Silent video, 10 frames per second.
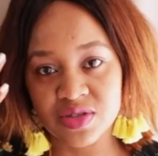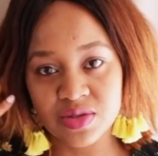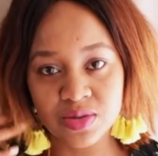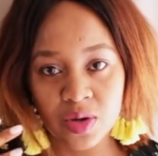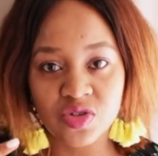it's
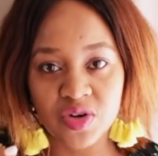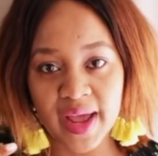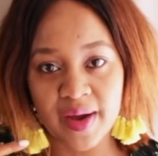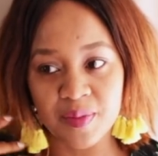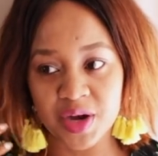so
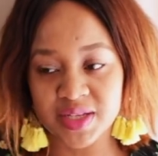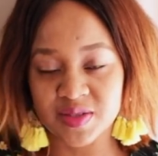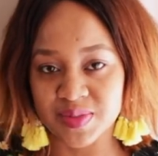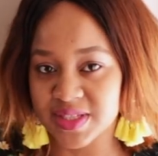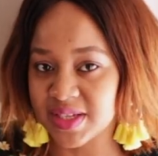dry. Our
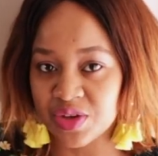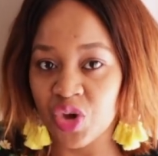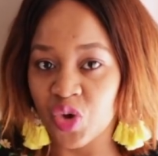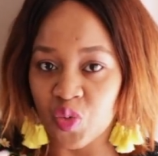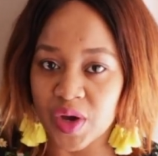body's busy
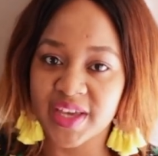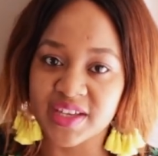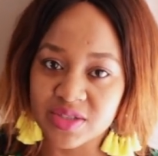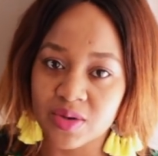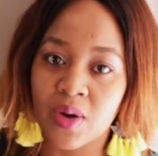
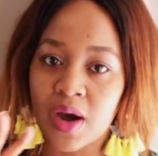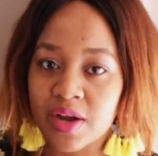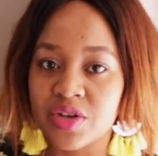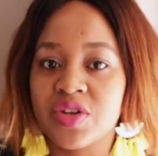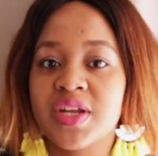working so
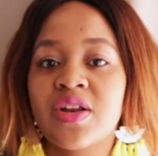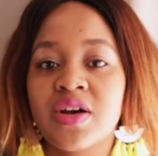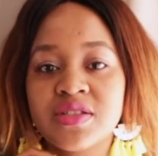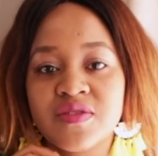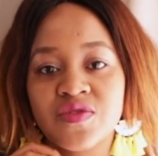hard. We need
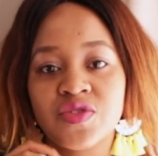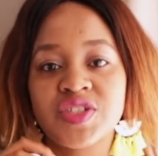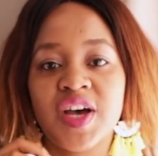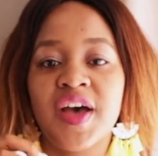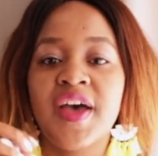lots of
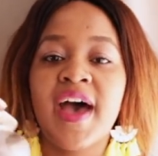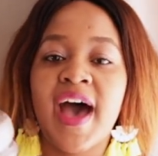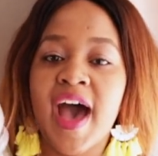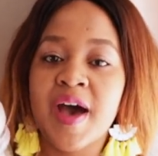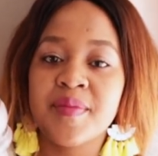water.
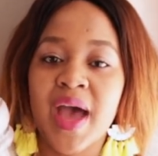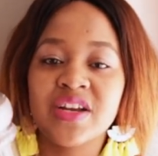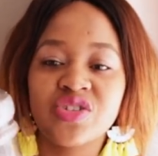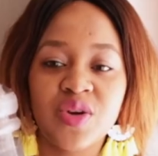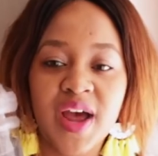
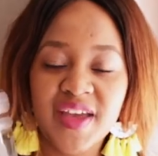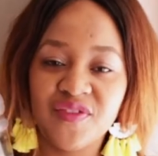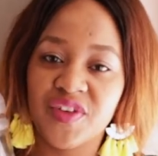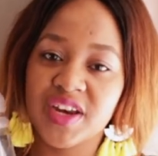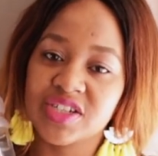I try
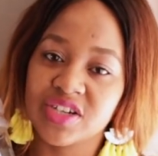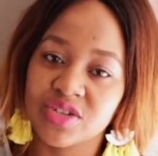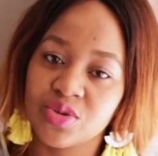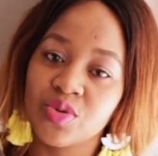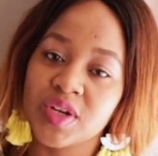finish a
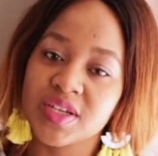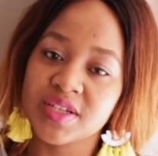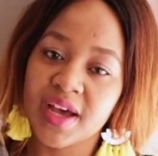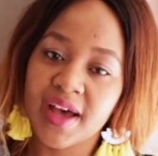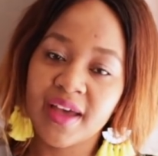
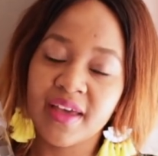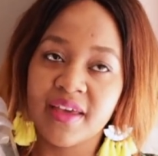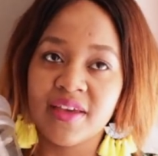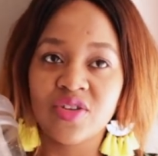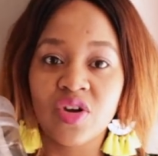2-liter,
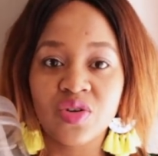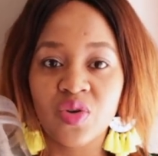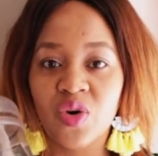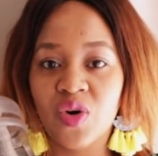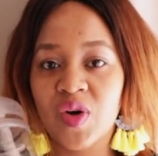
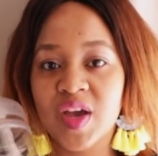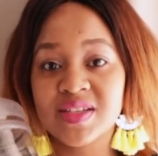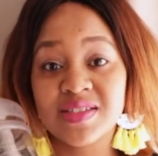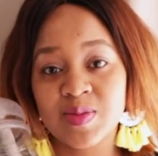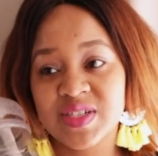not
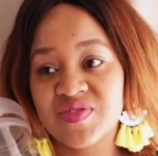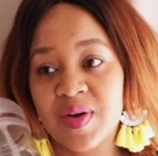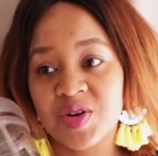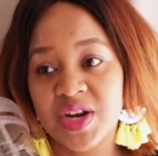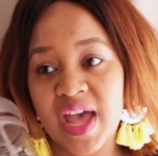always, especially if
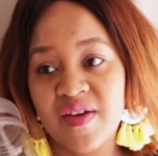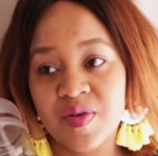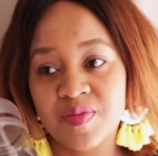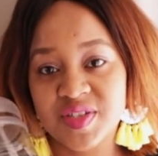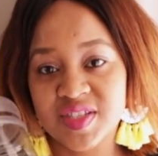I'm gonna have
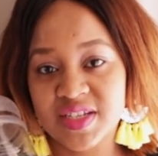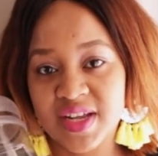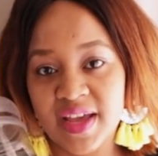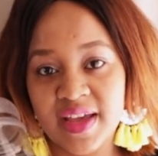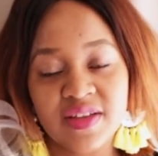a busy
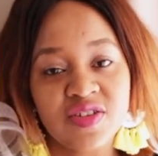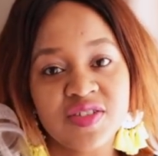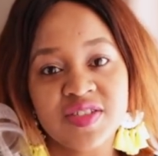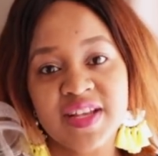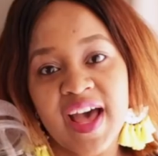day,
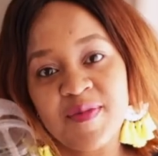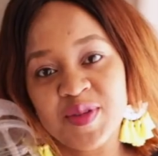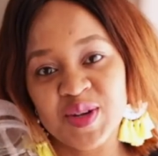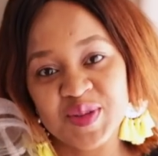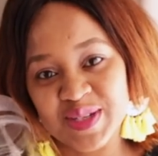because
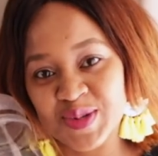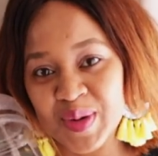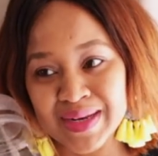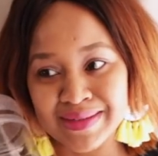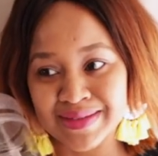you know, the
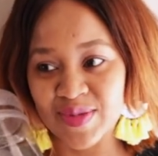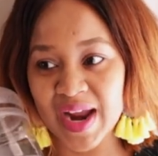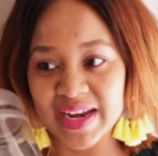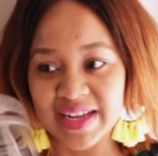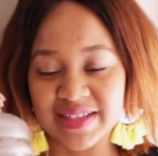toilet
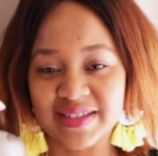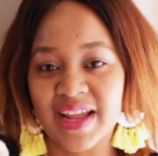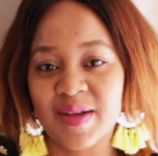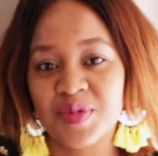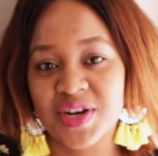run is
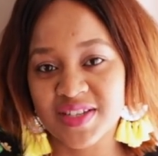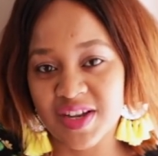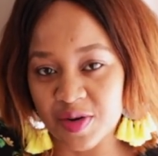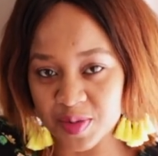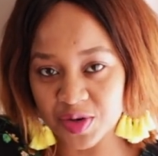like pretty
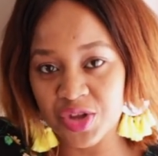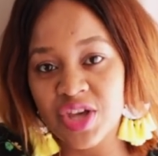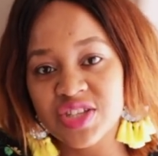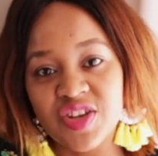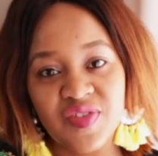terrible.
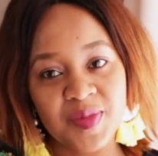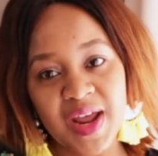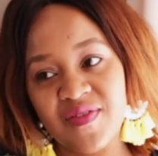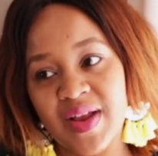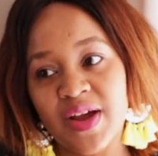So if I'm
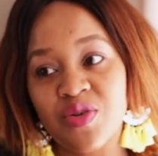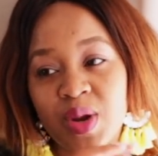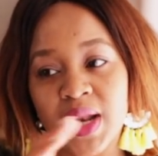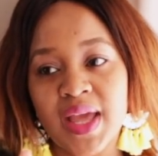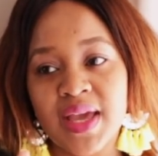gonna have like a
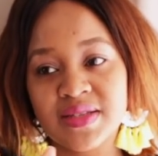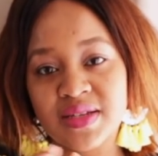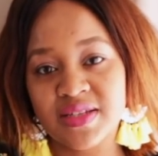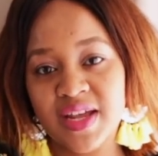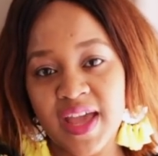really
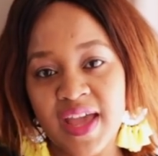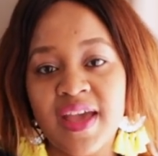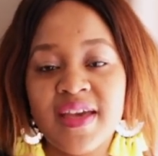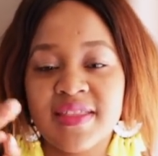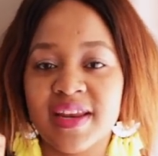hectic
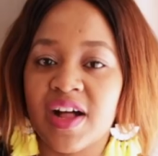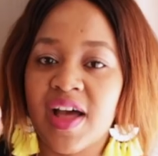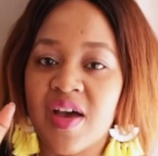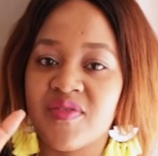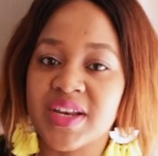day, then I'll
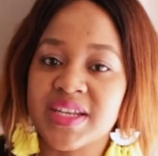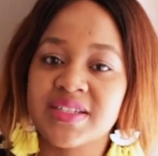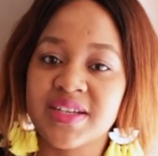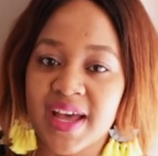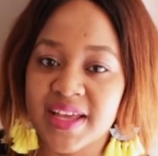have a
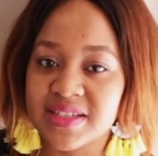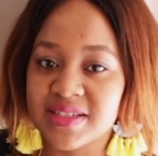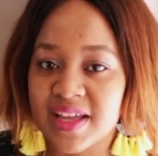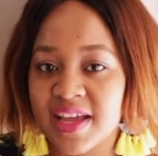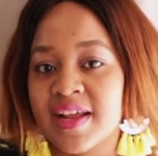liter
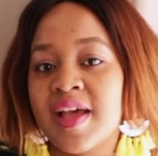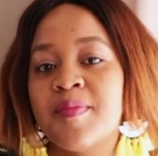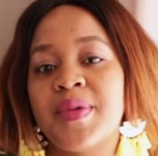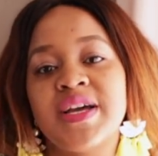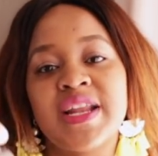instead.
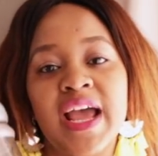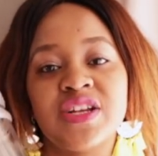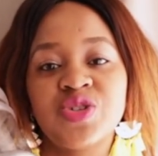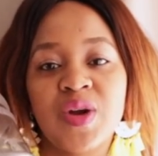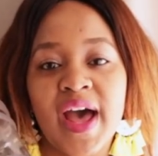But
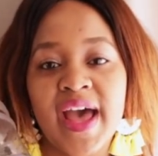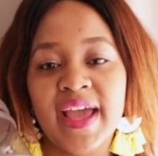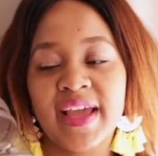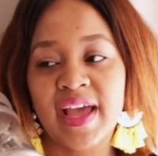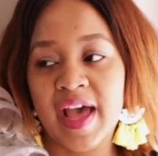I
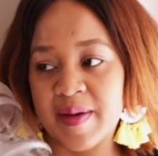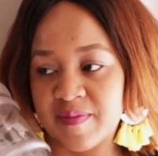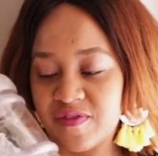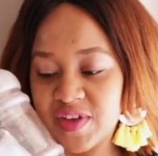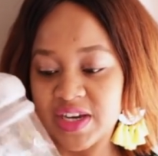try
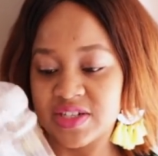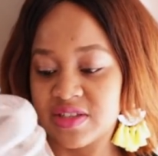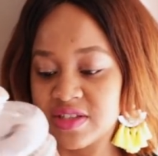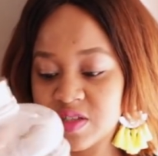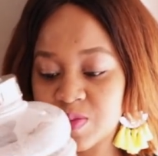finish
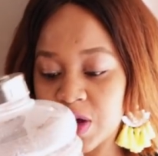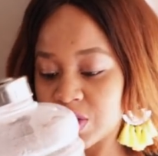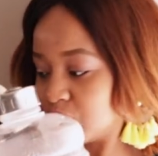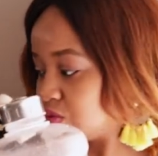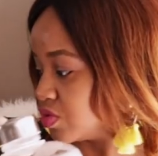this
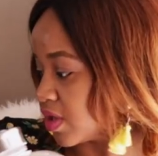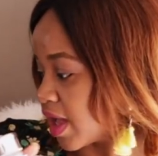bottle